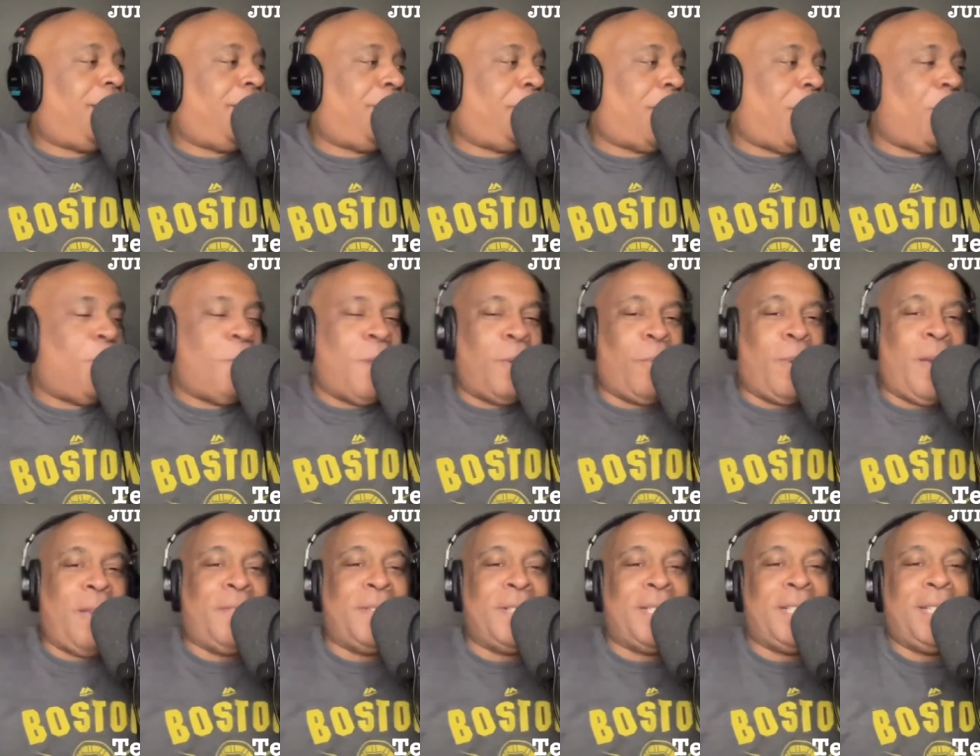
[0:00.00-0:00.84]
I hope my
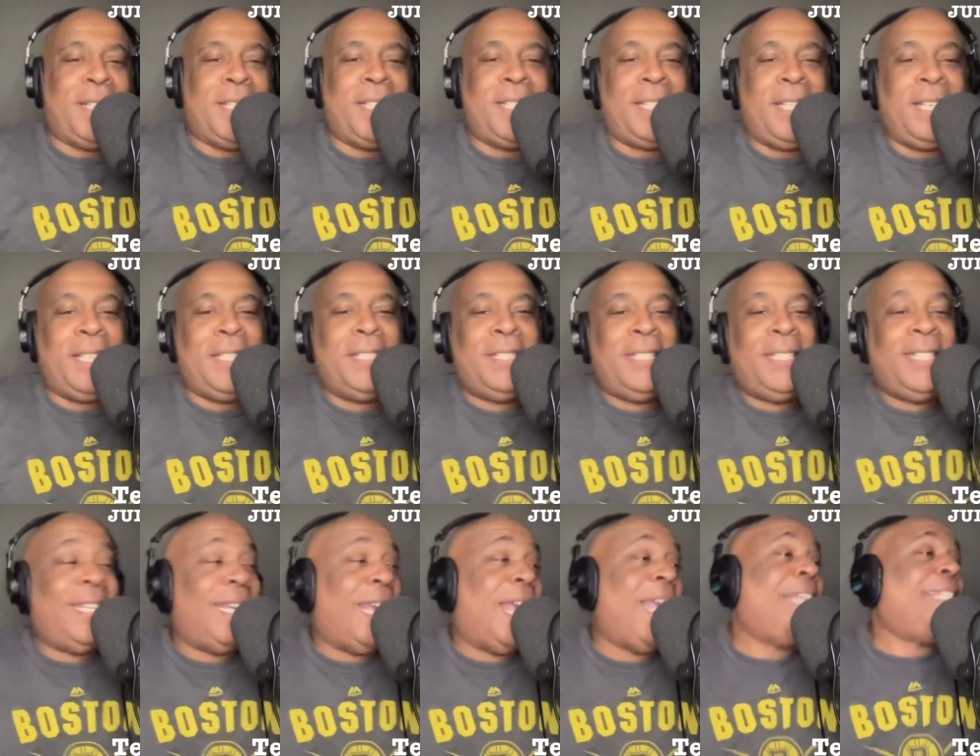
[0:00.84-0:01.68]
wife isn't listening.
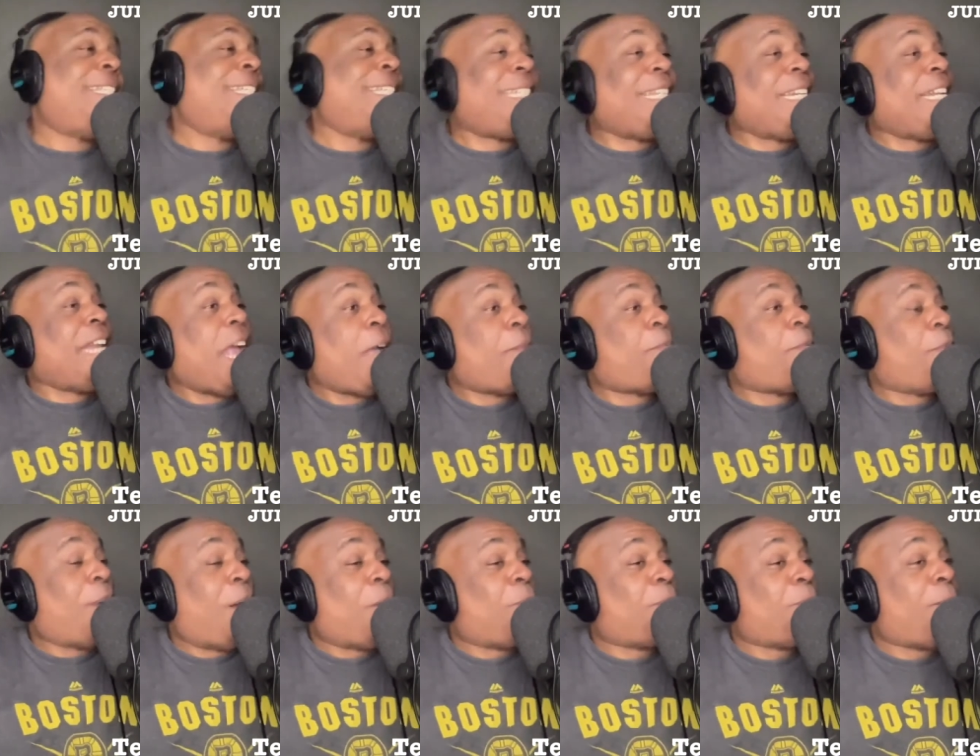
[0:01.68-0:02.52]
It just didn't
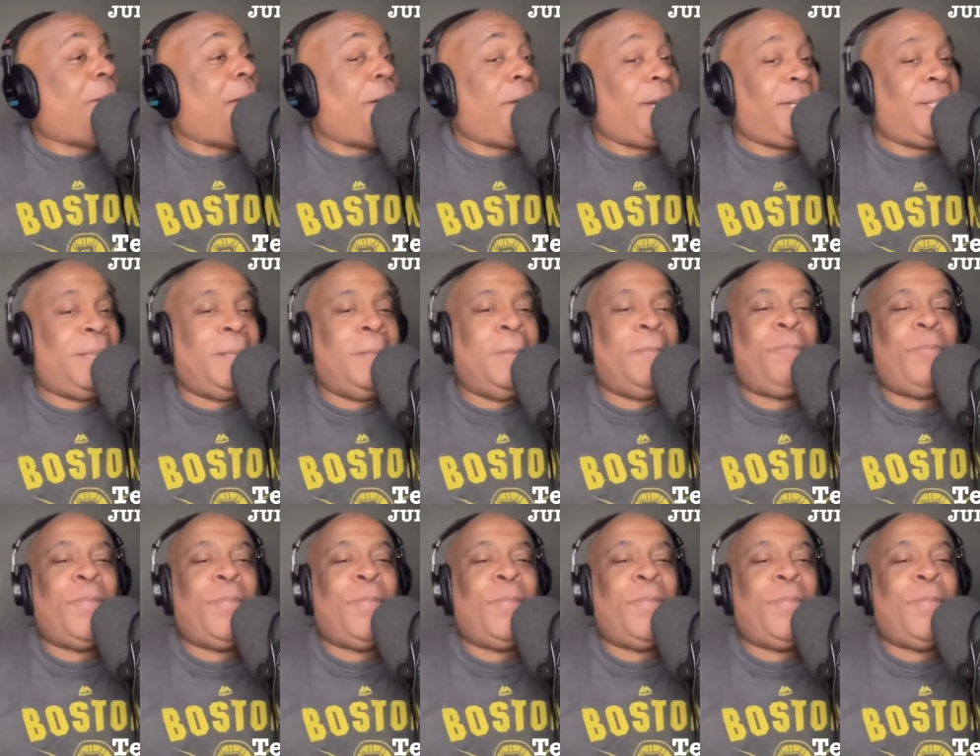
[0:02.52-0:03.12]
happen when I was married.